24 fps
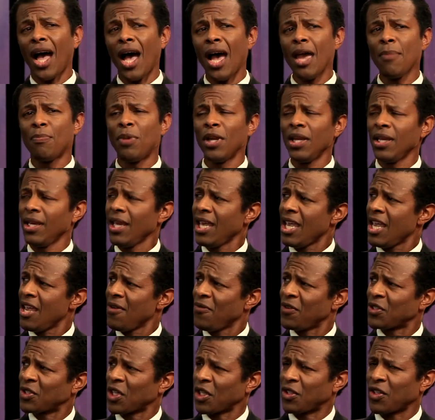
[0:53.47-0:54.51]
I
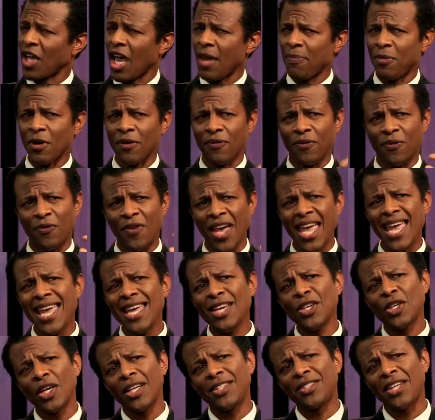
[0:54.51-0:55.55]
believe is a type of
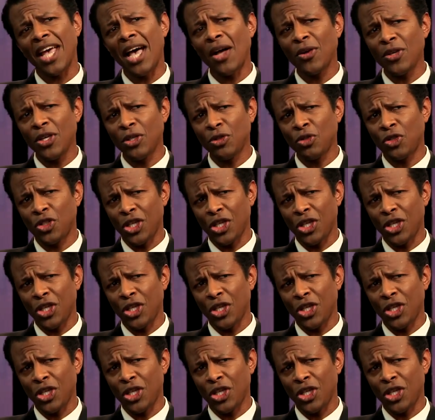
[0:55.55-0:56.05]
veined Italian